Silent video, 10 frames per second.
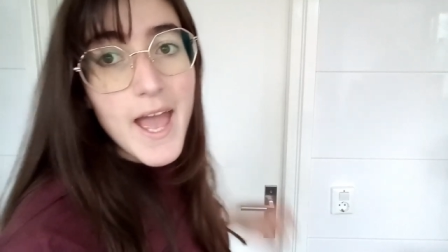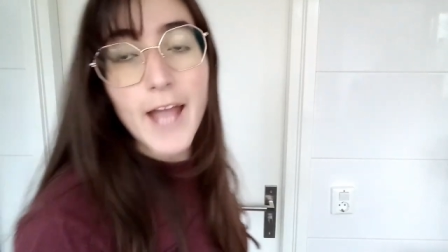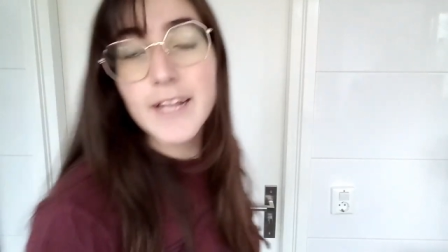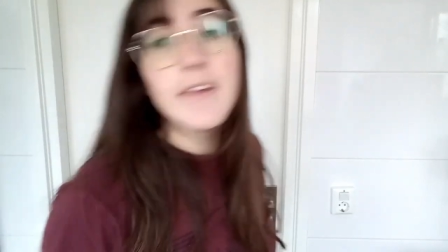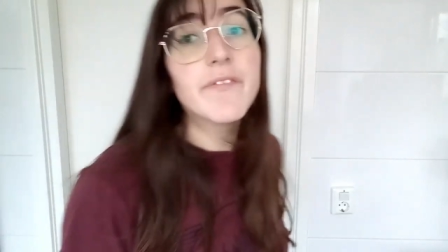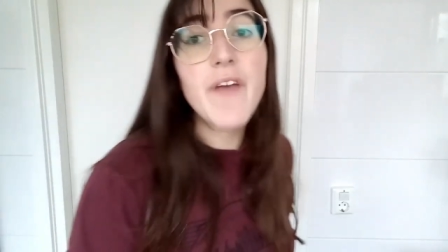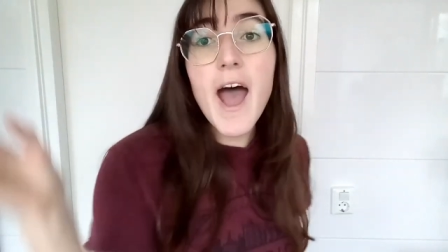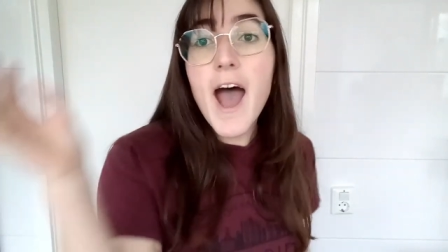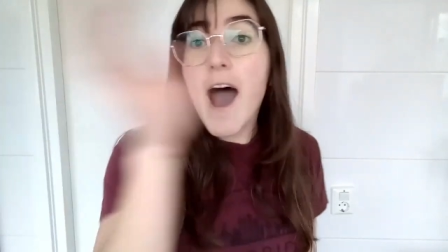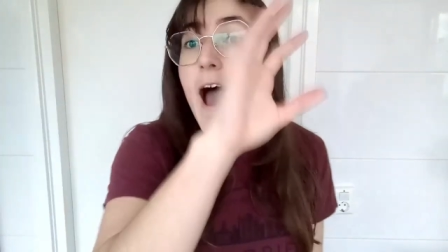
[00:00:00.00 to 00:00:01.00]
And if an
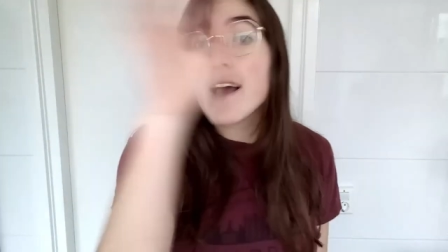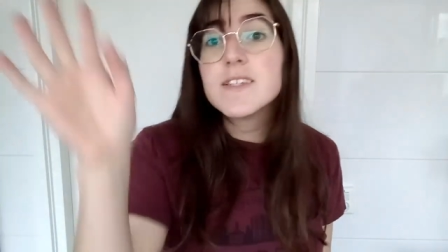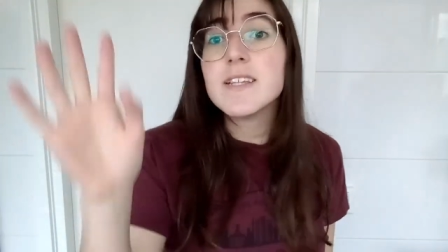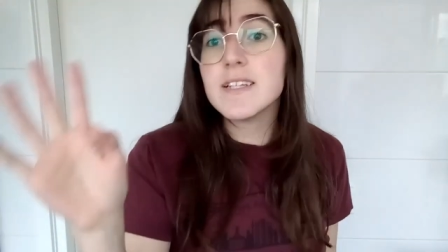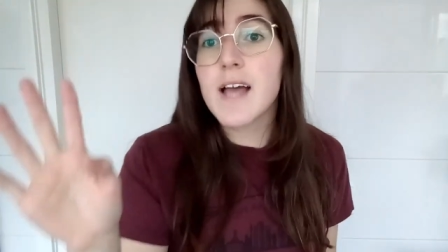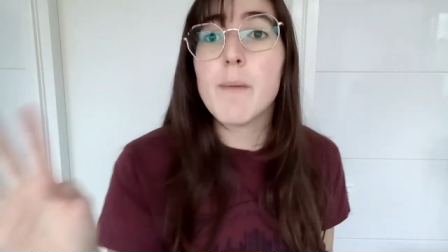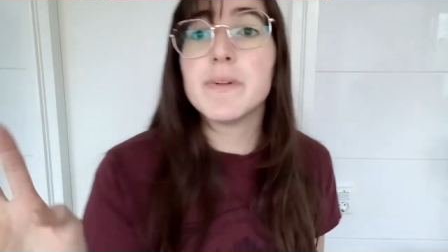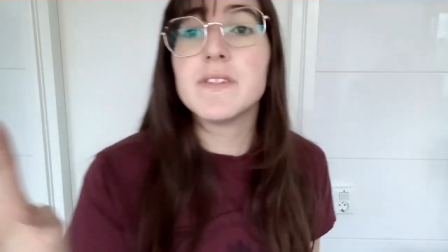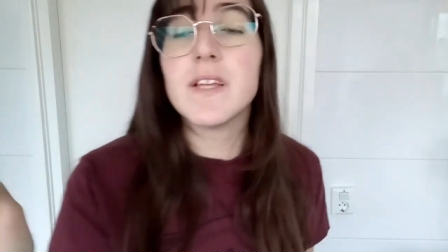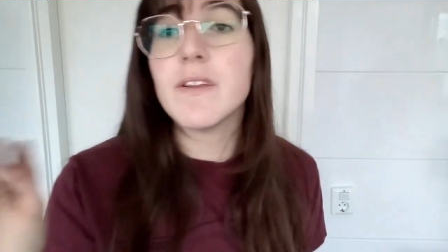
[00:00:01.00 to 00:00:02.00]
accident
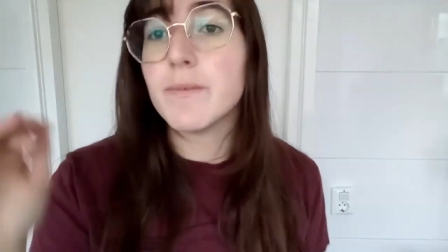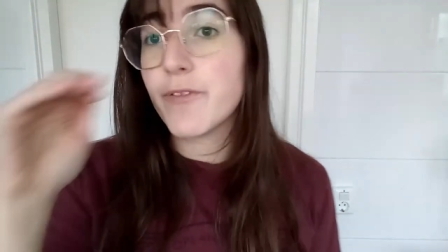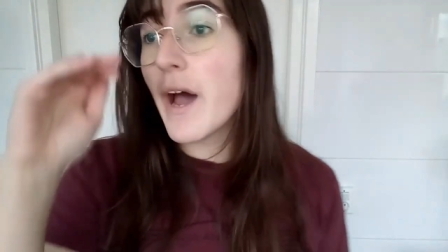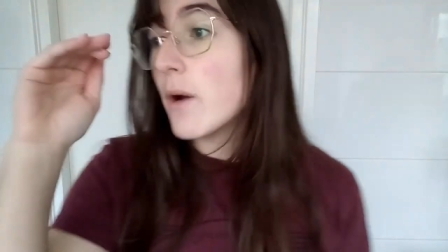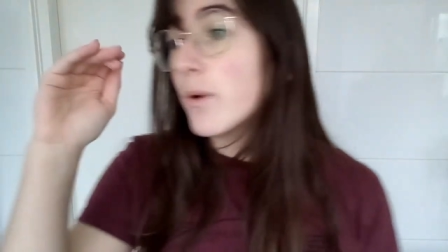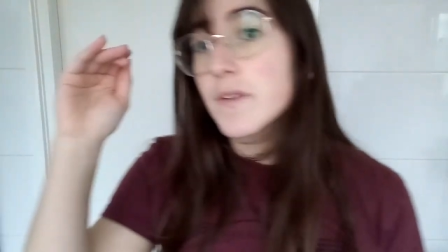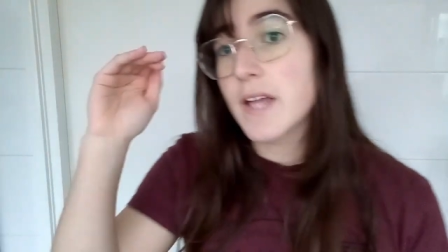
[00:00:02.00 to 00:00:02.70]
happens and the fireworks